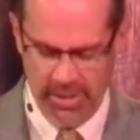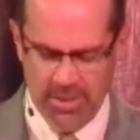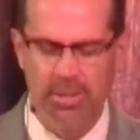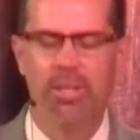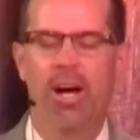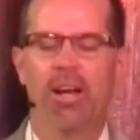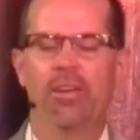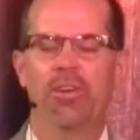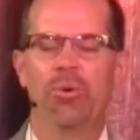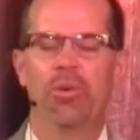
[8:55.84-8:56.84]
And so, God,
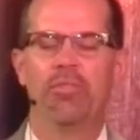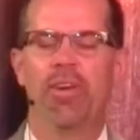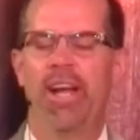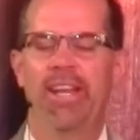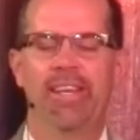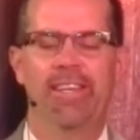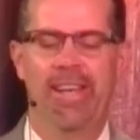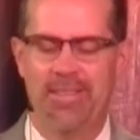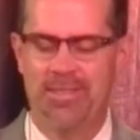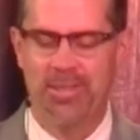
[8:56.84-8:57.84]
I know we're fighting
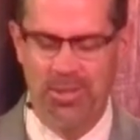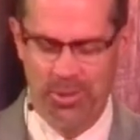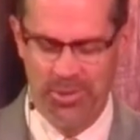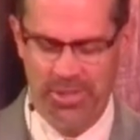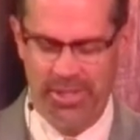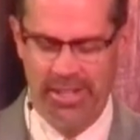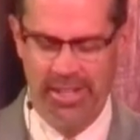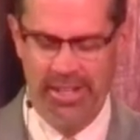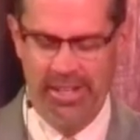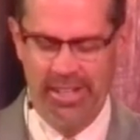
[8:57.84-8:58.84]
against a culture,
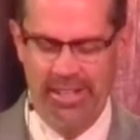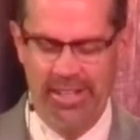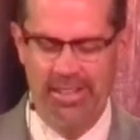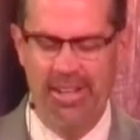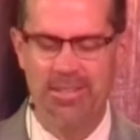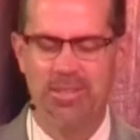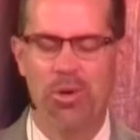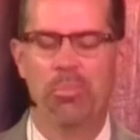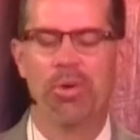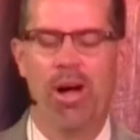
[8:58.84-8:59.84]
and that is
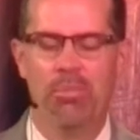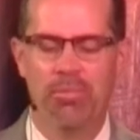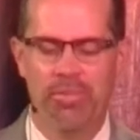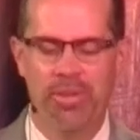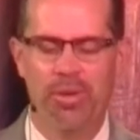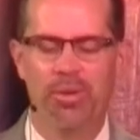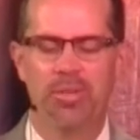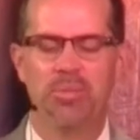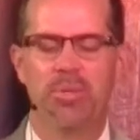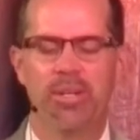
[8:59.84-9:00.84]
no problem for the
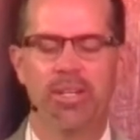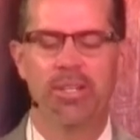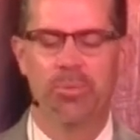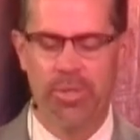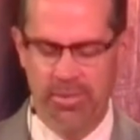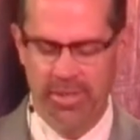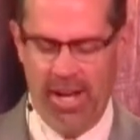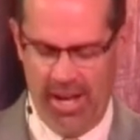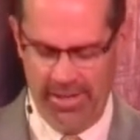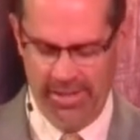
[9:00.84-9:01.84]
Holy Spirit and the Word of
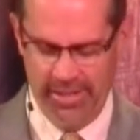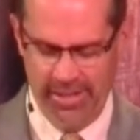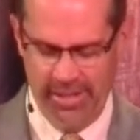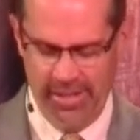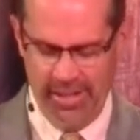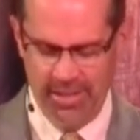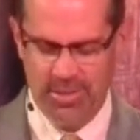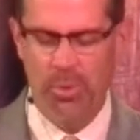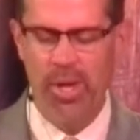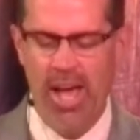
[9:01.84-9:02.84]
God. And
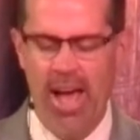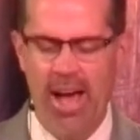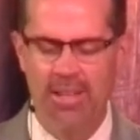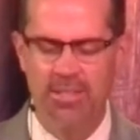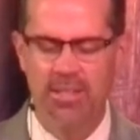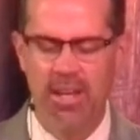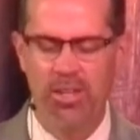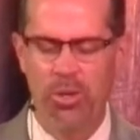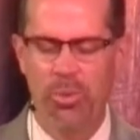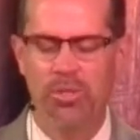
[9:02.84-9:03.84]
so we ask
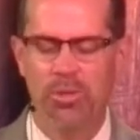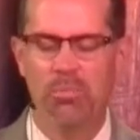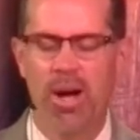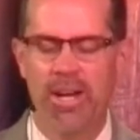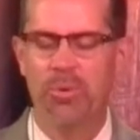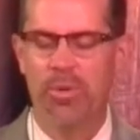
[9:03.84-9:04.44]
that you would do mighty